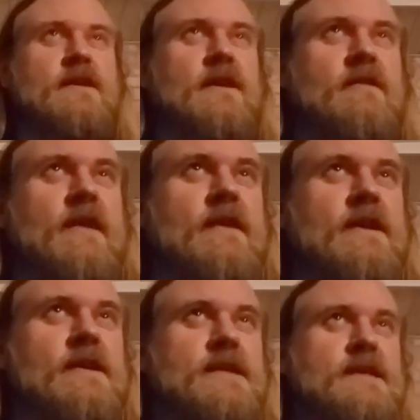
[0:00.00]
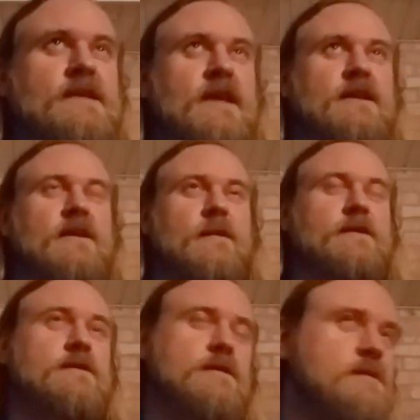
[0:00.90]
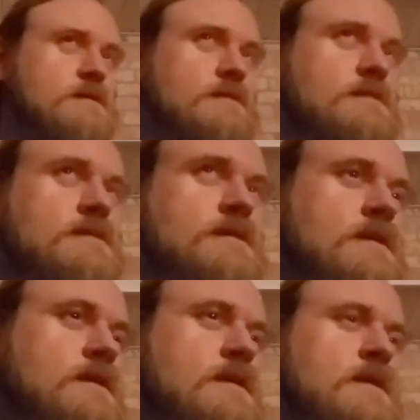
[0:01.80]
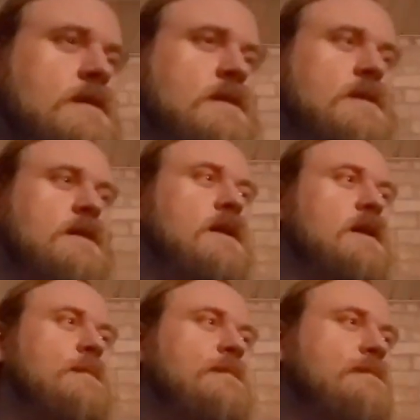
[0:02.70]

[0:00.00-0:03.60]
cleanliness and clutter. I